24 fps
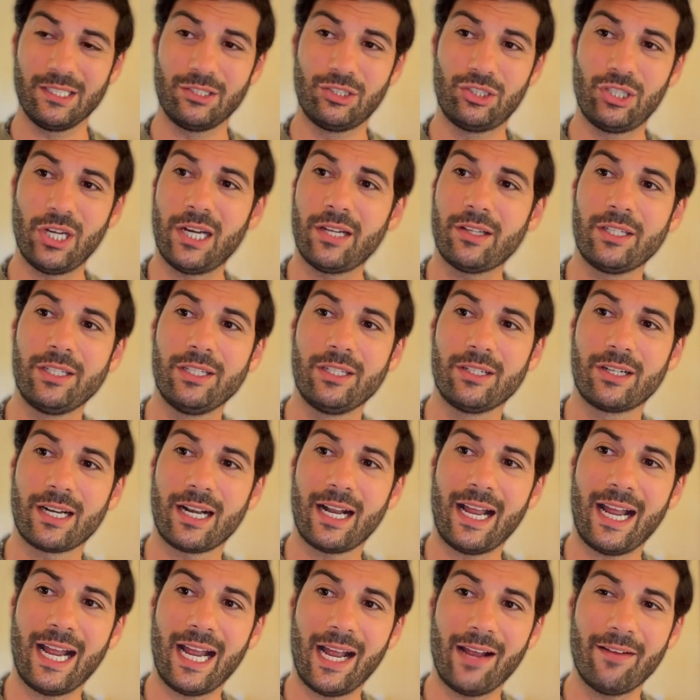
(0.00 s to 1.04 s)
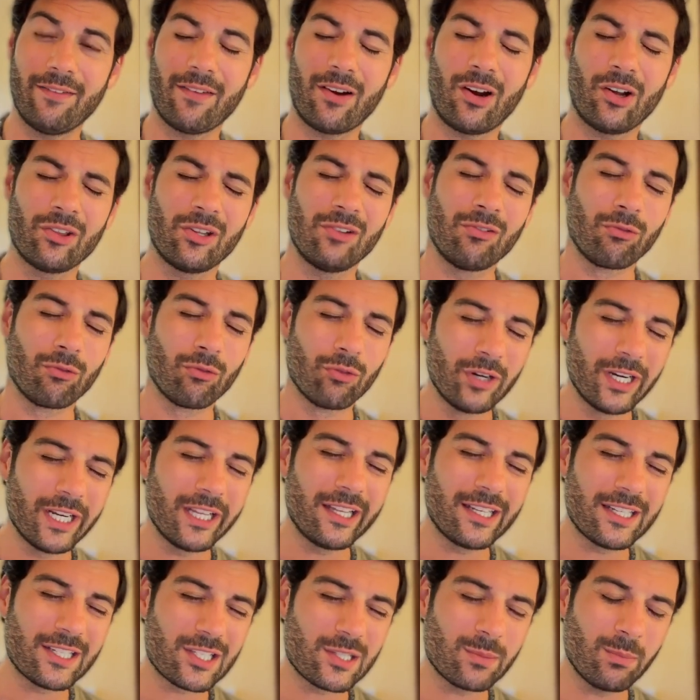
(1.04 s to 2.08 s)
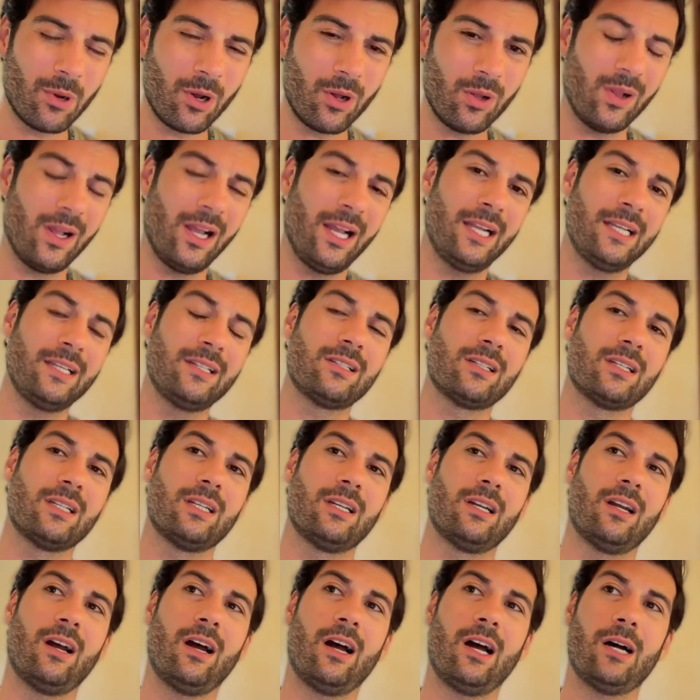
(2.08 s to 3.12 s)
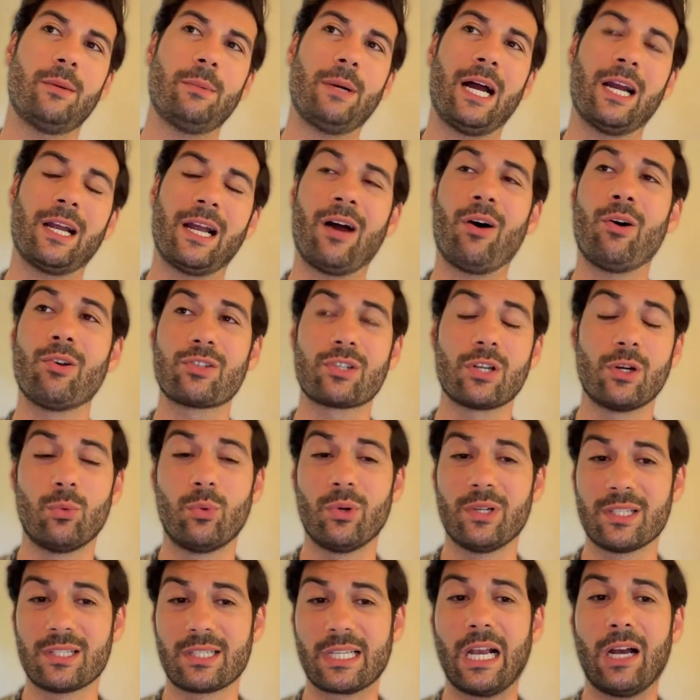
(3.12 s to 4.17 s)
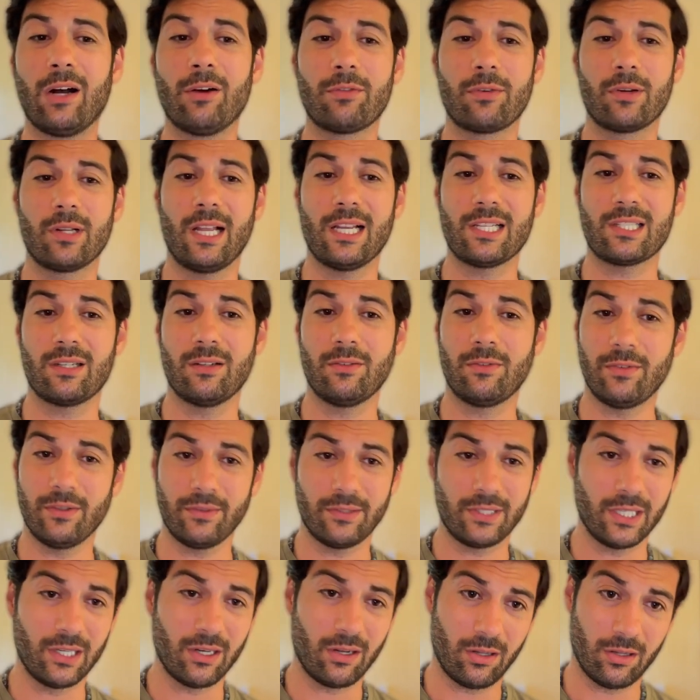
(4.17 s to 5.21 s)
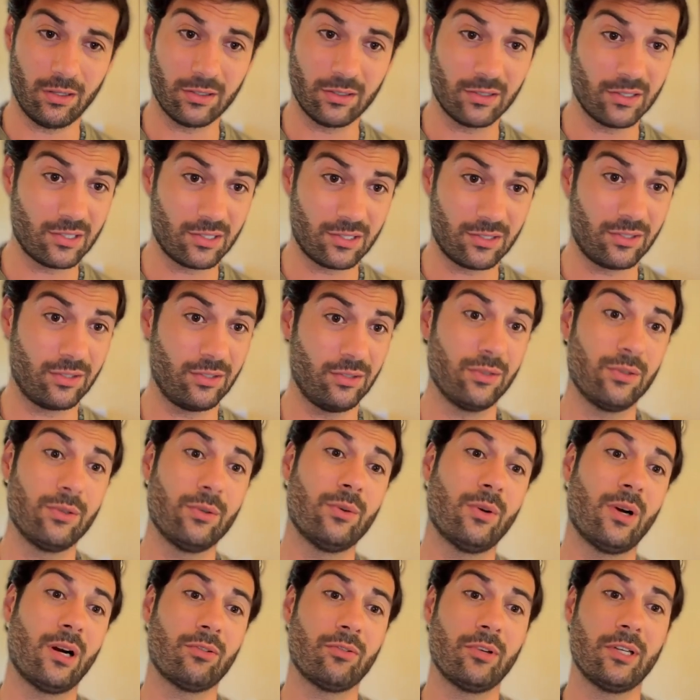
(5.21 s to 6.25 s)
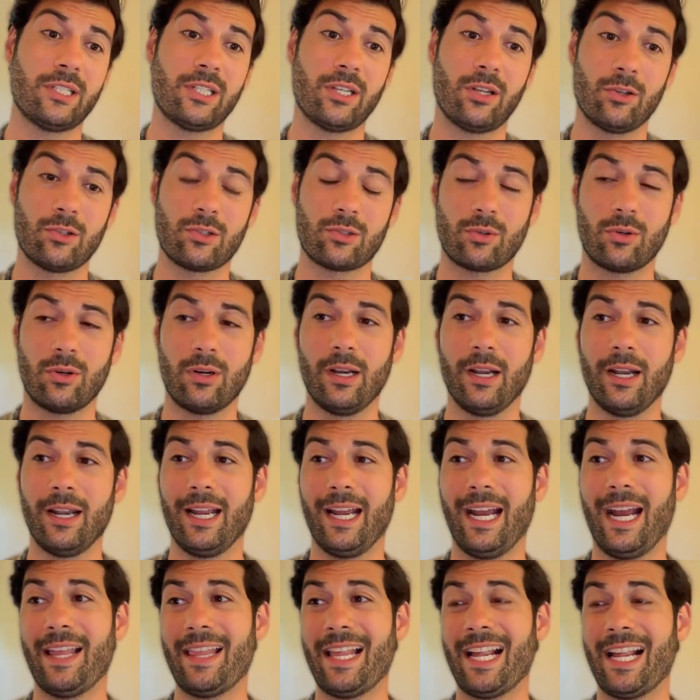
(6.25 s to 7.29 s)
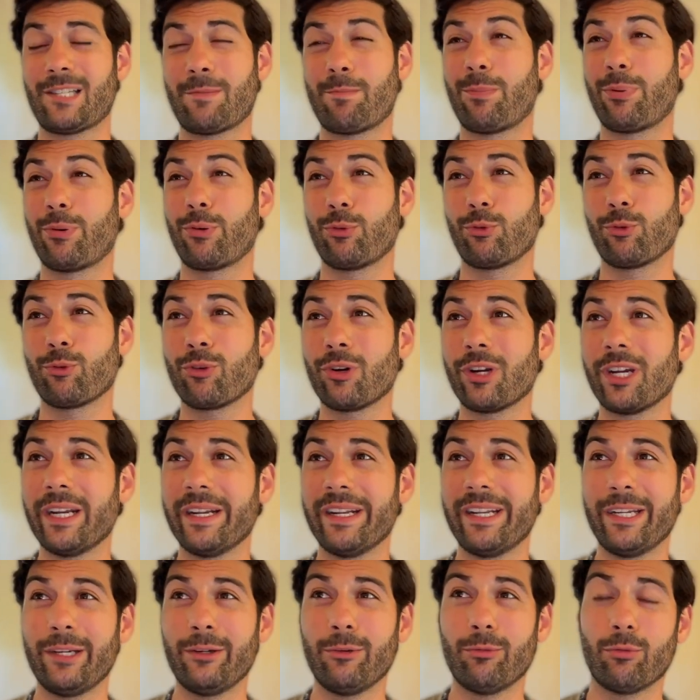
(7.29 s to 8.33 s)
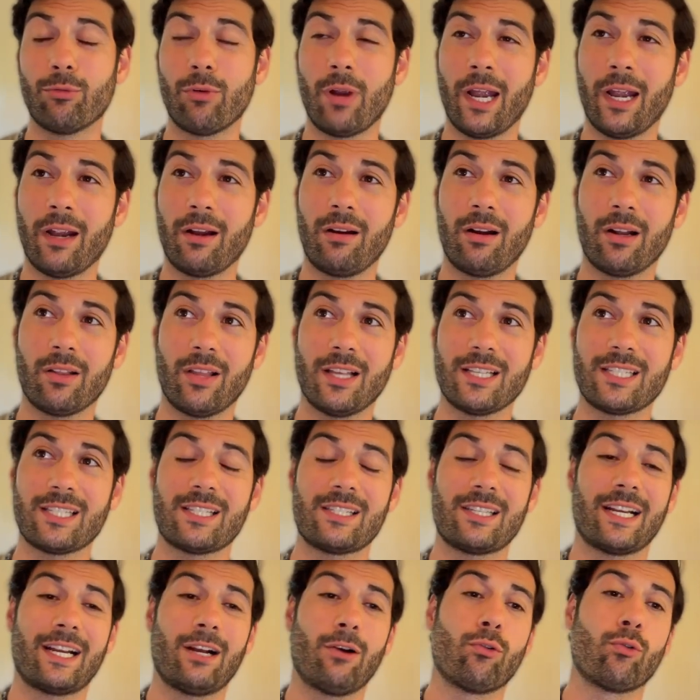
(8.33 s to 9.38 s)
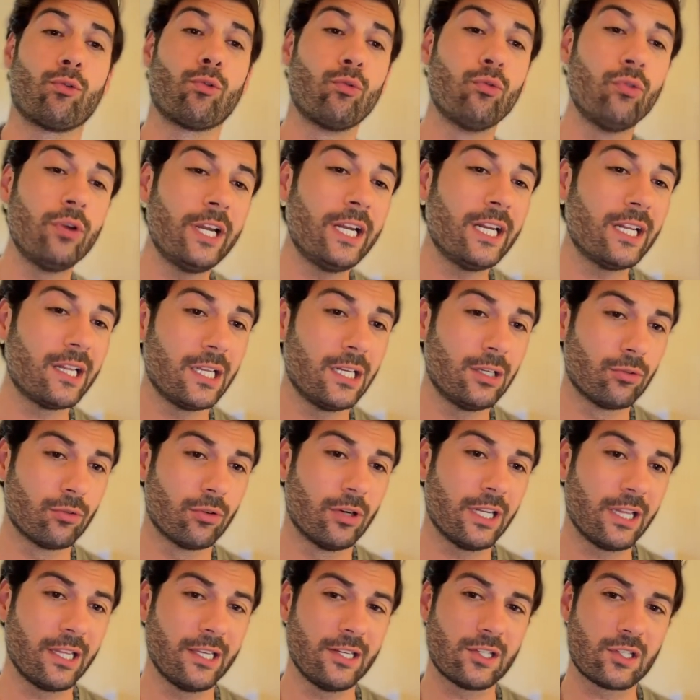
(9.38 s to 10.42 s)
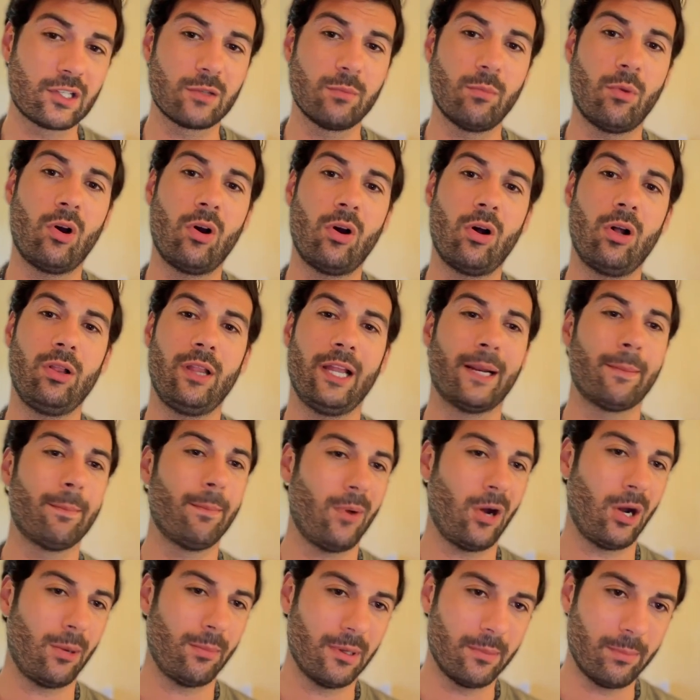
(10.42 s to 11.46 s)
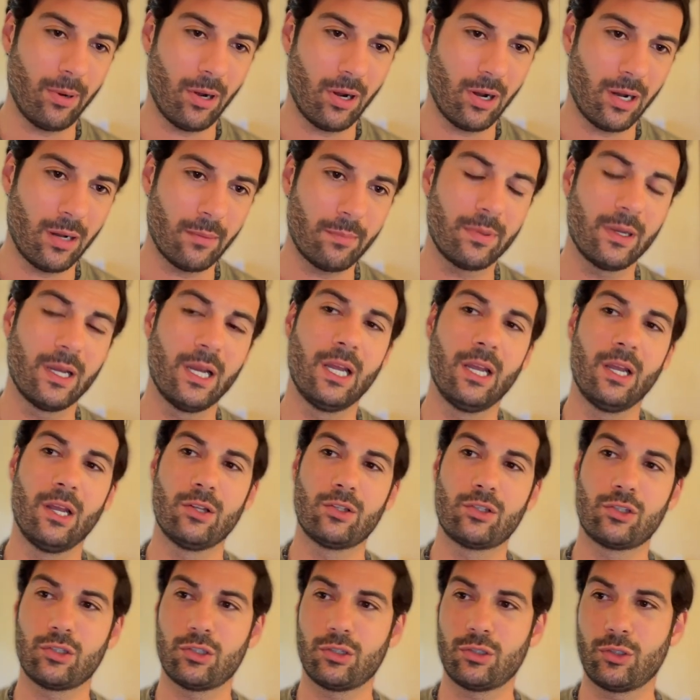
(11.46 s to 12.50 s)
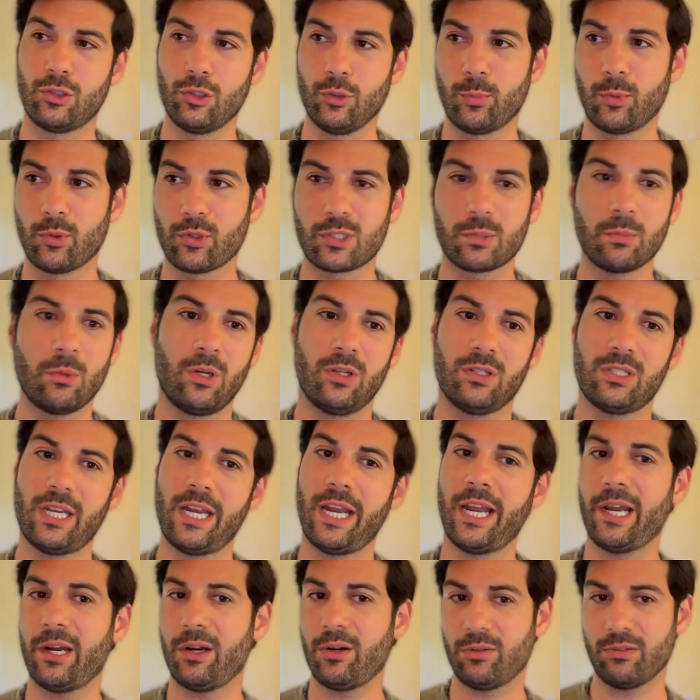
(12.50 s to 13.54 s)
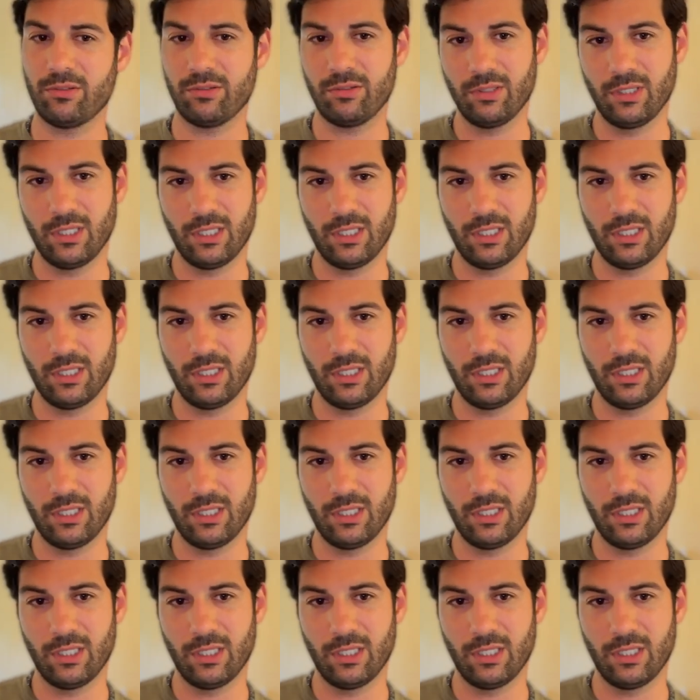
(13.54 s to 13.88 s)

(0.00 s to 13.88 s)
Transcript: generally, you're going to have on the really small end. Um, I also wouldn't sell for less than fifty dollars to a retail store, and that's pretty rare unless it's like a really really small, like mom and pop, super small town